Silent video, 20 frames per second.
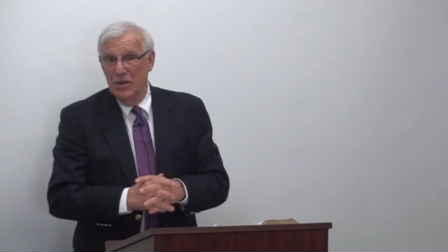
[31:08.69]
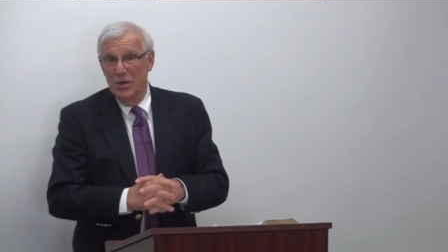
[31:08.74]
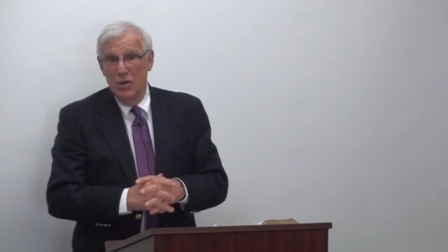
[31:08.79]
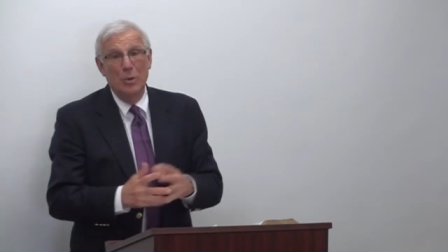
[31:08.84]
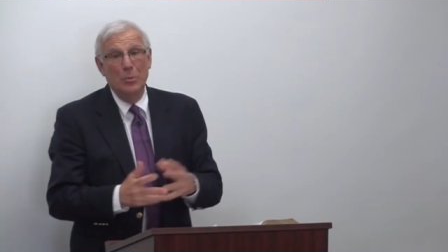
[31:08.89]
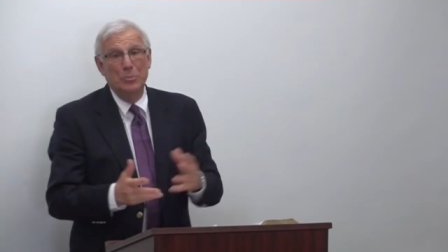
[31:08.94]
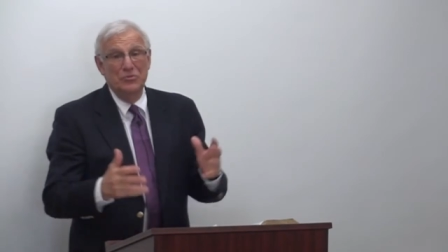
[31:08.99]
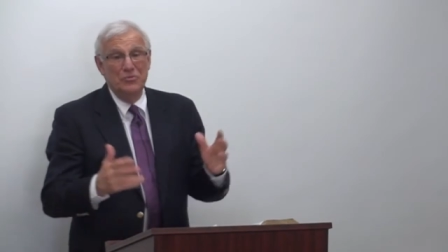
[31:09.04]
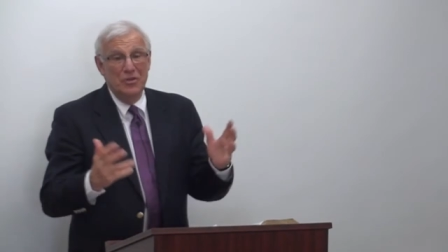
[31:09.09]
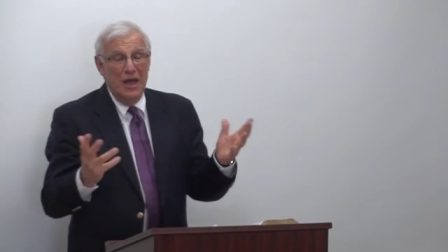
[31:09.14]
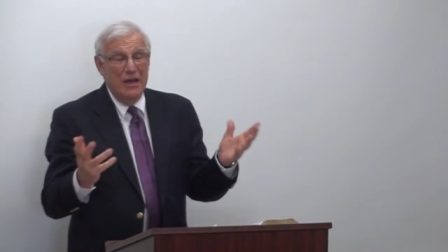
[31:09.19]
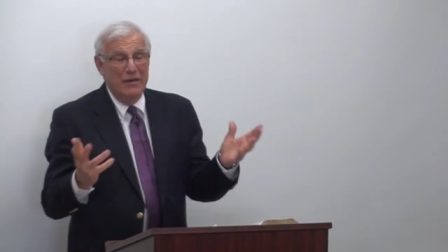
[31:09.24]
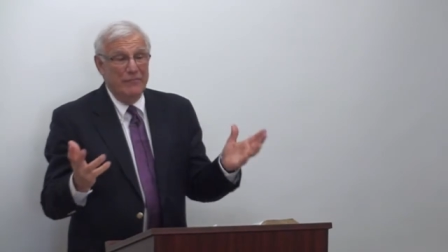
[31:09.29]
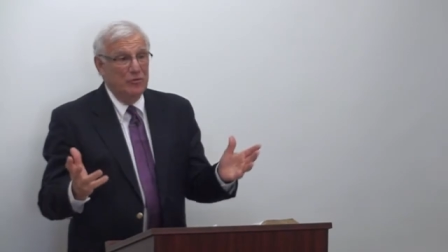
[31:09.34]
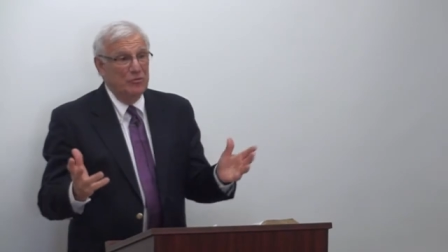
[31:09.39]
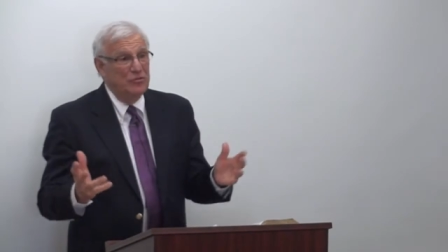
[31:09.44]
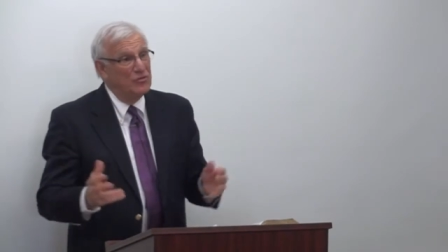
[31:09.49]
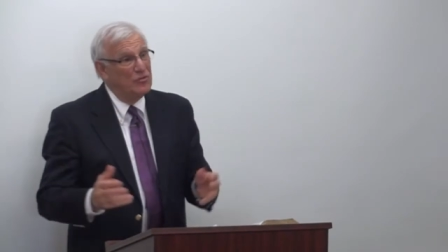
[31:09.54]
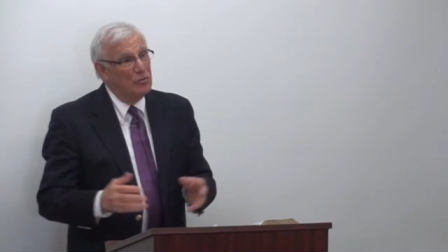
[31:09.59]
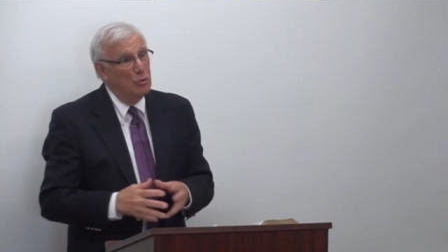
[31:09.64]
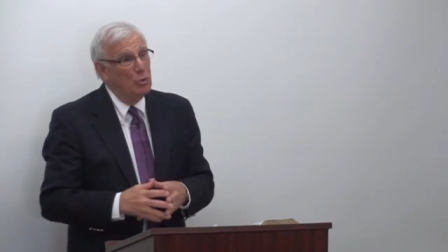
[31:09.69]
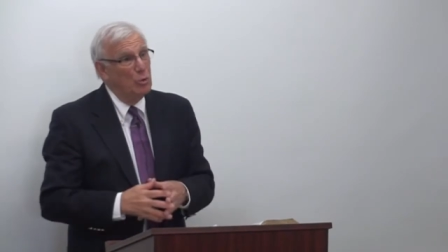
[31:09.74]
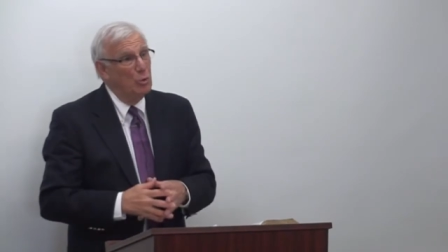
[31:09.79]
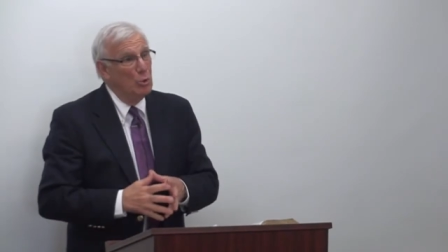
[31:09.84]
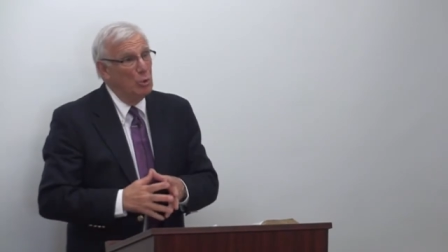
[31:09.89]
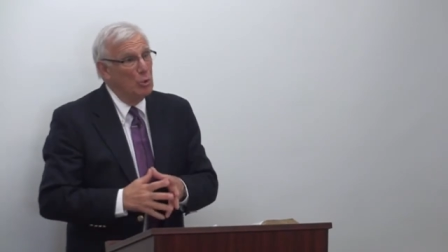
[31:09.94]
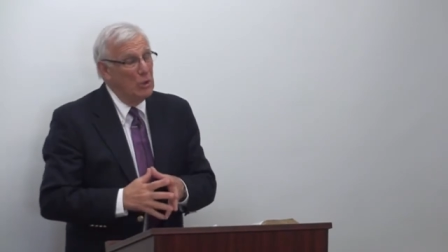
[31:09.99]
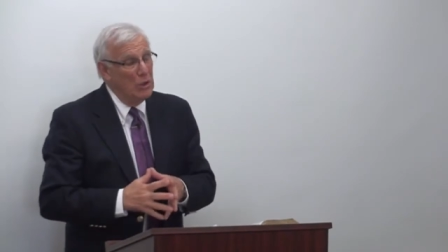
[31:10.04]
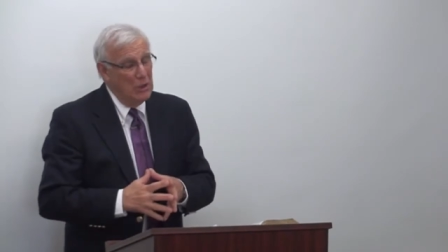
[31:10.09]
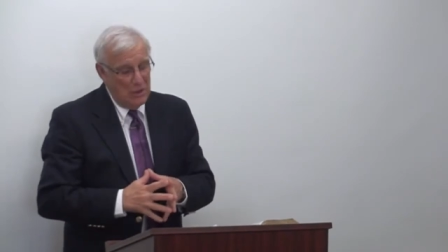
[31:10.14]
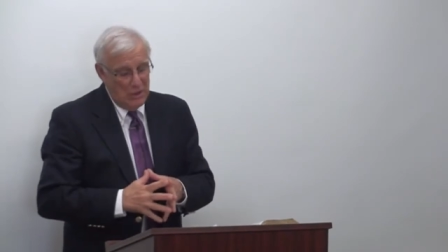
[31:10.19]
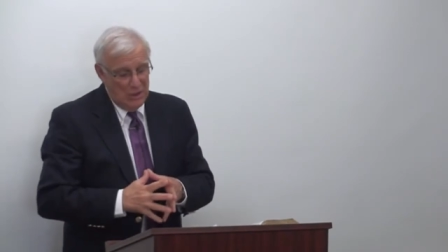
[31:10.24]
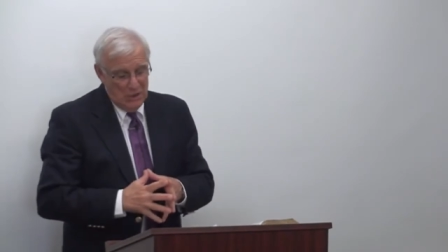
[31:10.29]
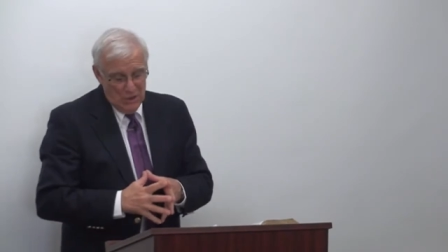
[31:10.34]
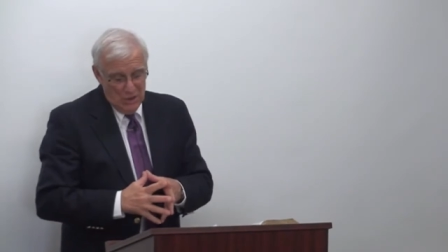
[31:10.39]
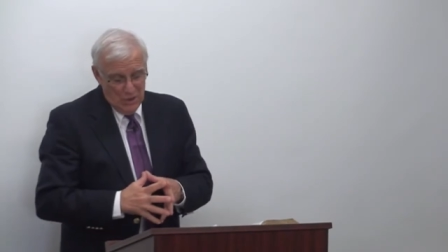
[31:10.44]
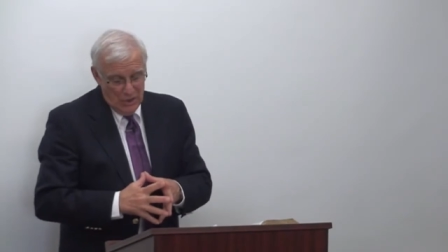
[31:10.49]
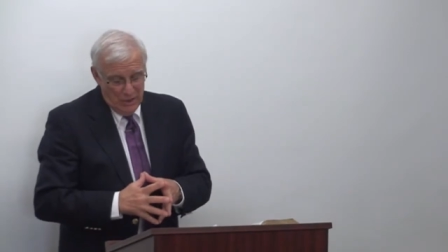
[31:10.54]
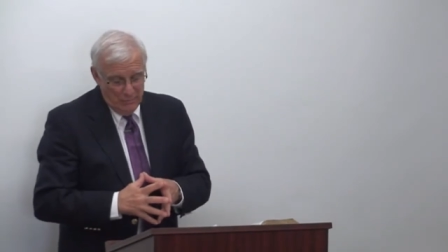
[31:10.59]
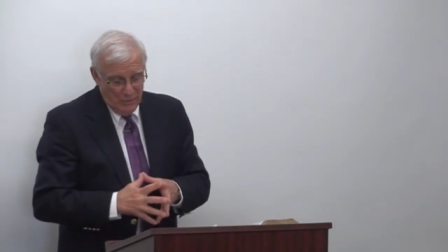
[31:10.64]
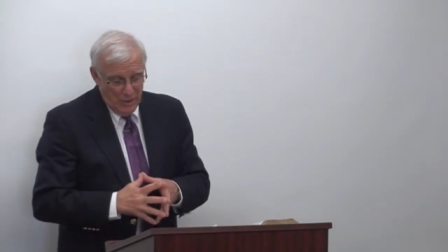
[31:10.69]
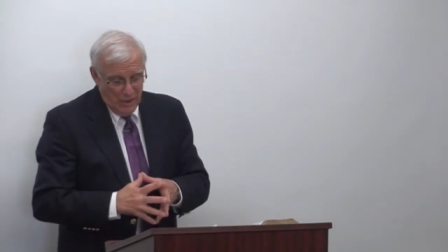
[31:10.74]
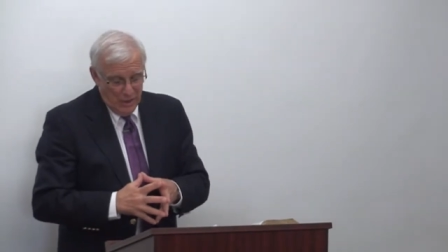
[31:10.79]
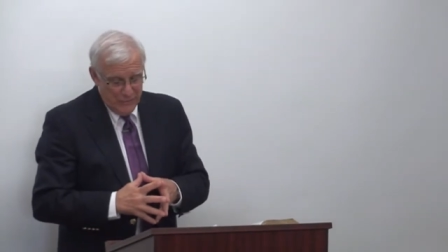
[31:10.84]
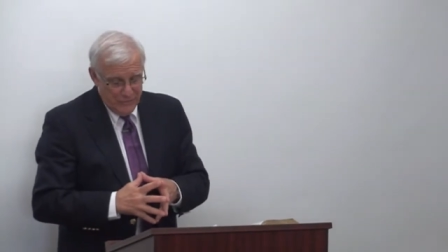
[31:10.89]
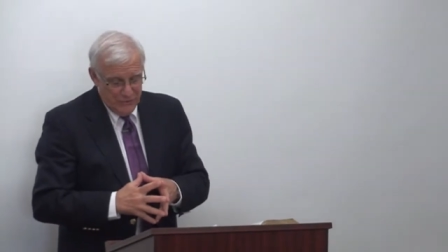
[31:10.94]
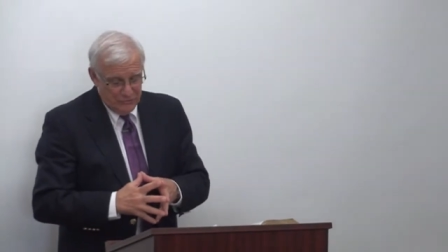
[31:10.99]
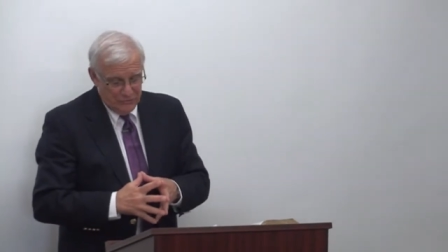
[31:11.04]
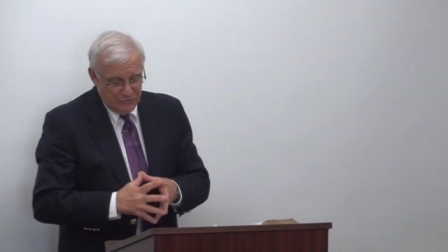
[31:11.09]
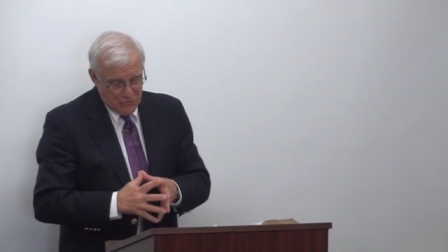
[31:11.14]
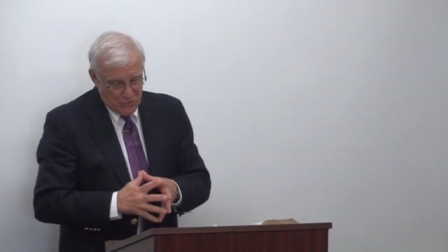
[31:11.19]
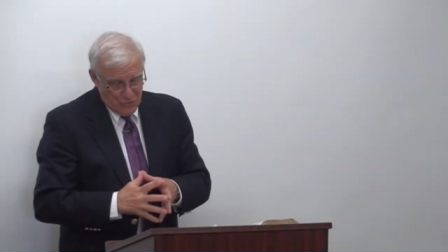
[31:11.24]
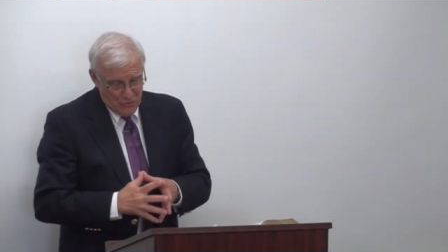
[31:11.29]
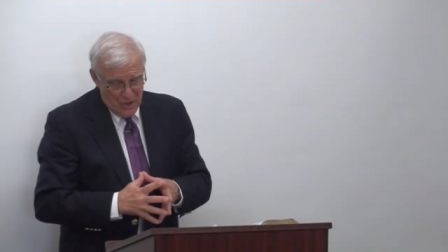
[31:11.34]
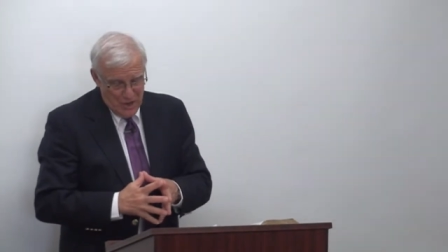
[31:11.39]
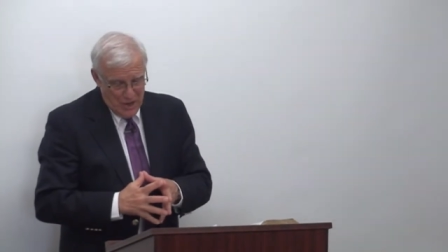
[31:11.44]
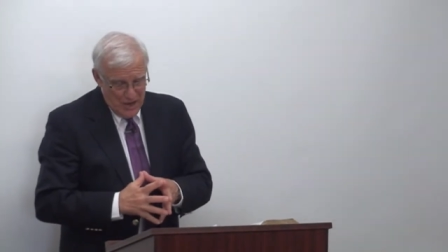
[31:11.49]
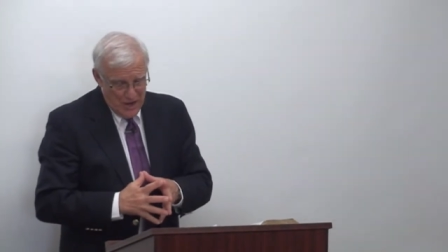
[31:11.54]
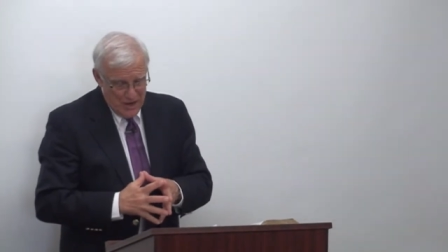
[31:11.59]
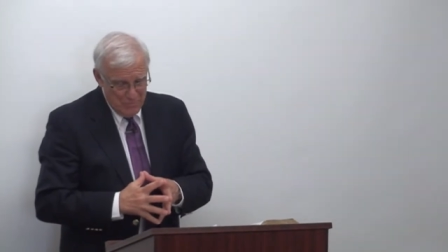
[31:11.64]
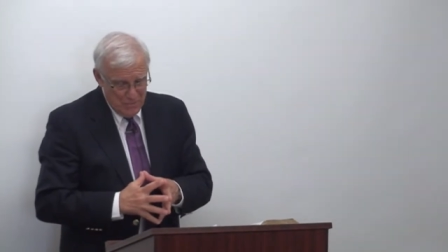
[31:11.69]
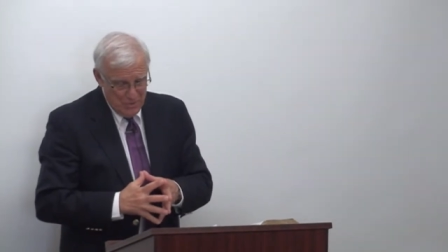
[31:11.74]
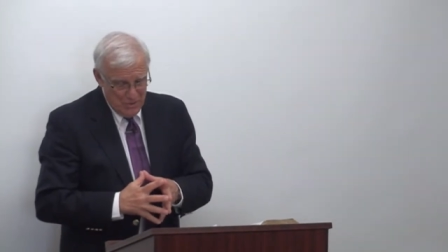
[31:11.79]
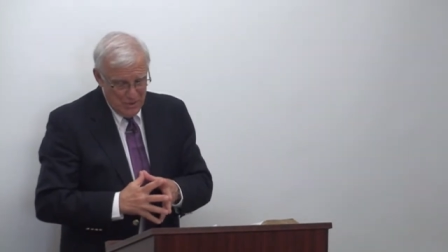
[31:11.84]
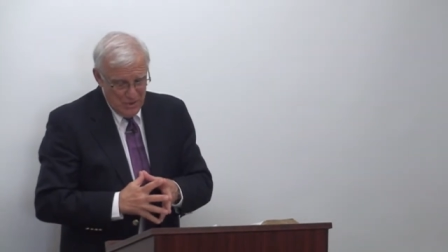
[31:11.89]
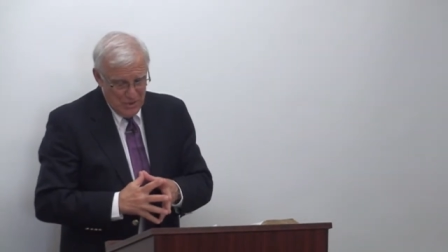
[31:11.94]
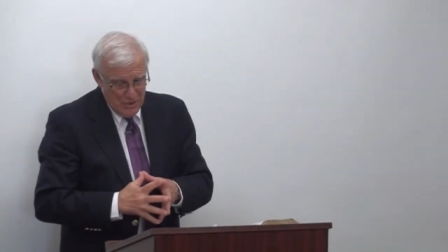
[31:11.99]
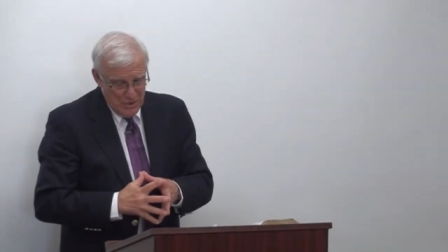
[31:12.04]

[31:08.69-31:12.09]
he hopes to have a school among this tribe.